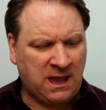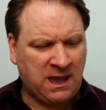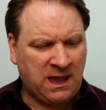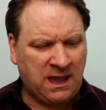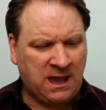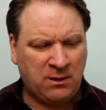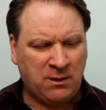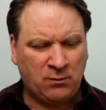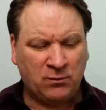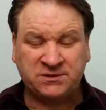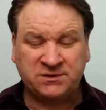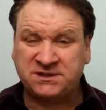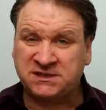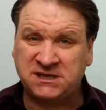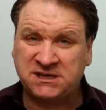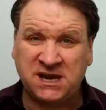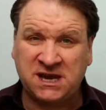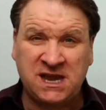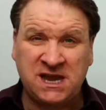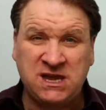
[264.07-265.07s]
it will
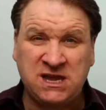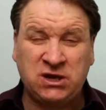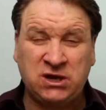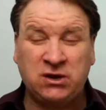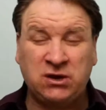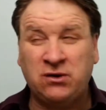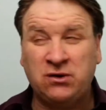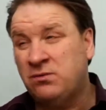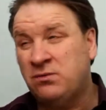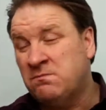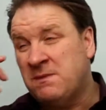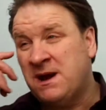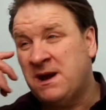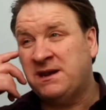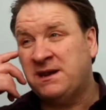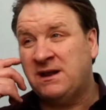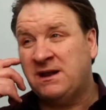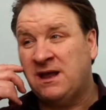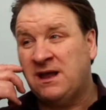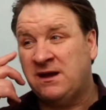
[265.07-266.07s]
take you, man
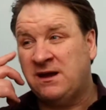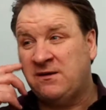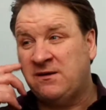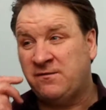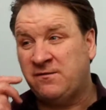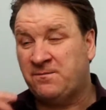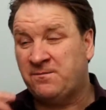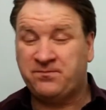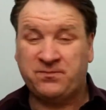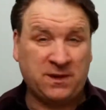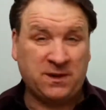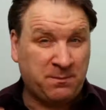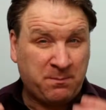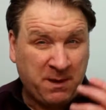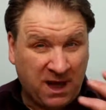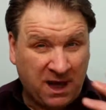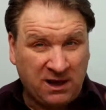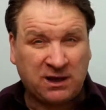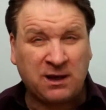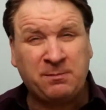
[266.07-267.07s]
alive,
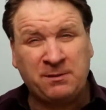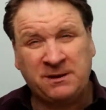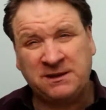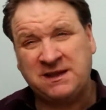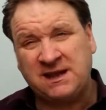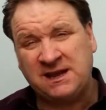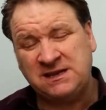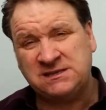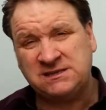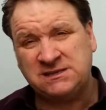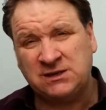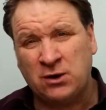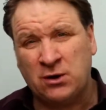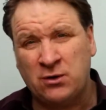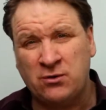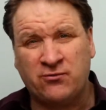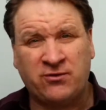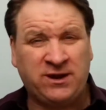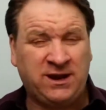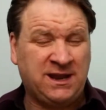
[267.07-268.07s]
about a couple of days to
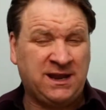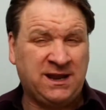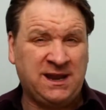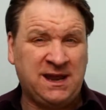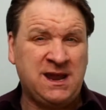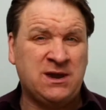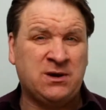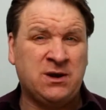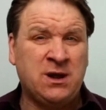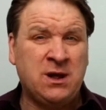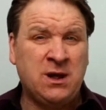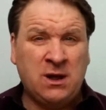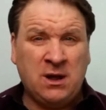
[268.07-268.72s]
concrete it in.